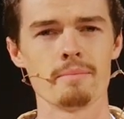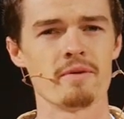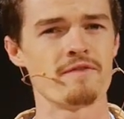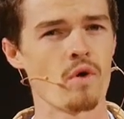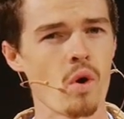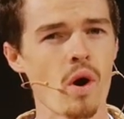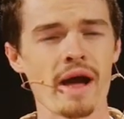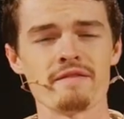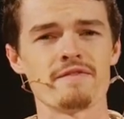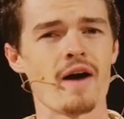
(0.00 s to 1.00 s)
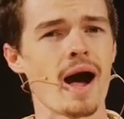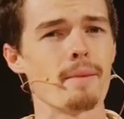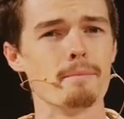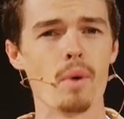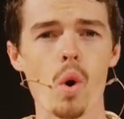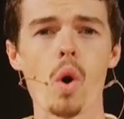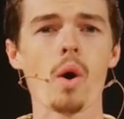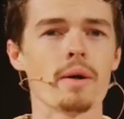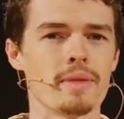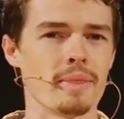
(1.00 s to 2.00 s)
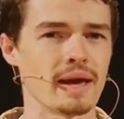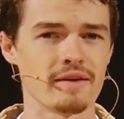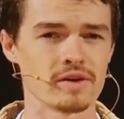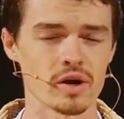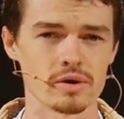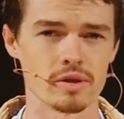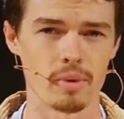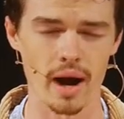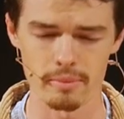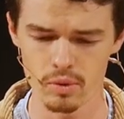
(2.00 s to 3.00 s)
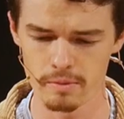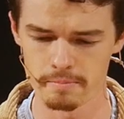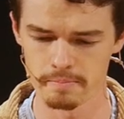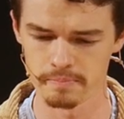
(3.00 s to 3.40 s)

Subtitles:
before and far more than they even go to the Bible.